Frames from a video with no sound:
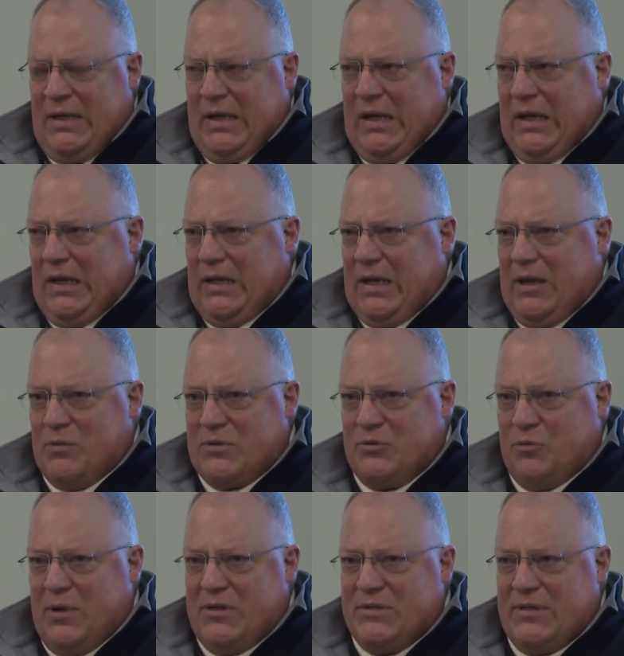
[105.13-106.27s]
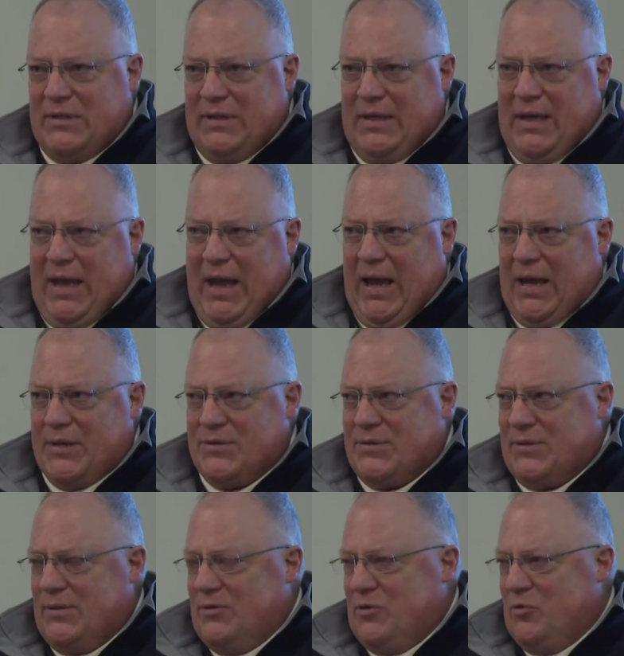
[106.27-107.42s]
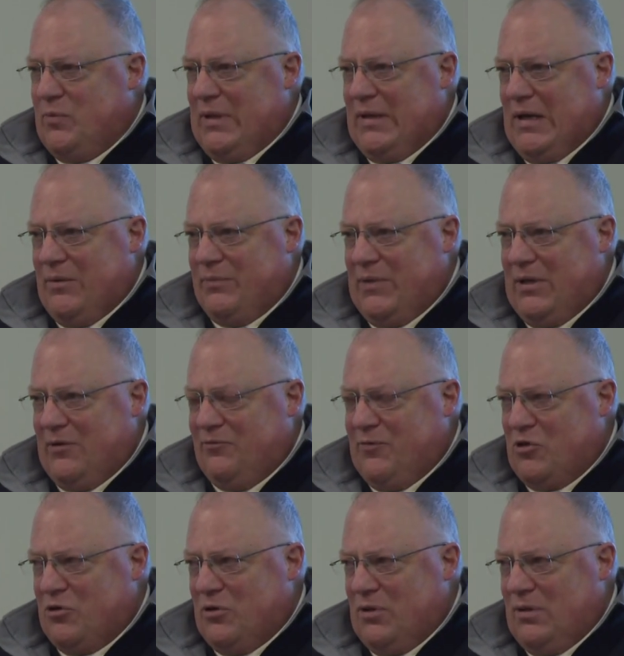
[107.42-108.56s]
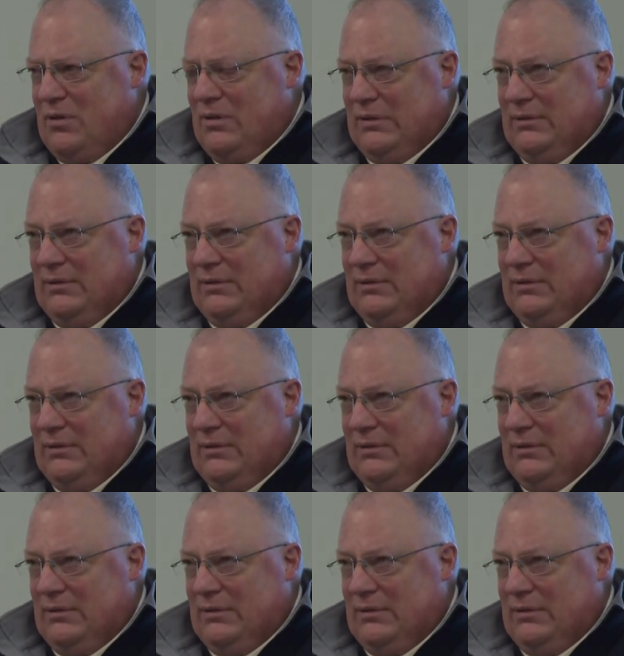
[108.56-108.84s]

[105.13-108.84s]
And I was recently asked to become the official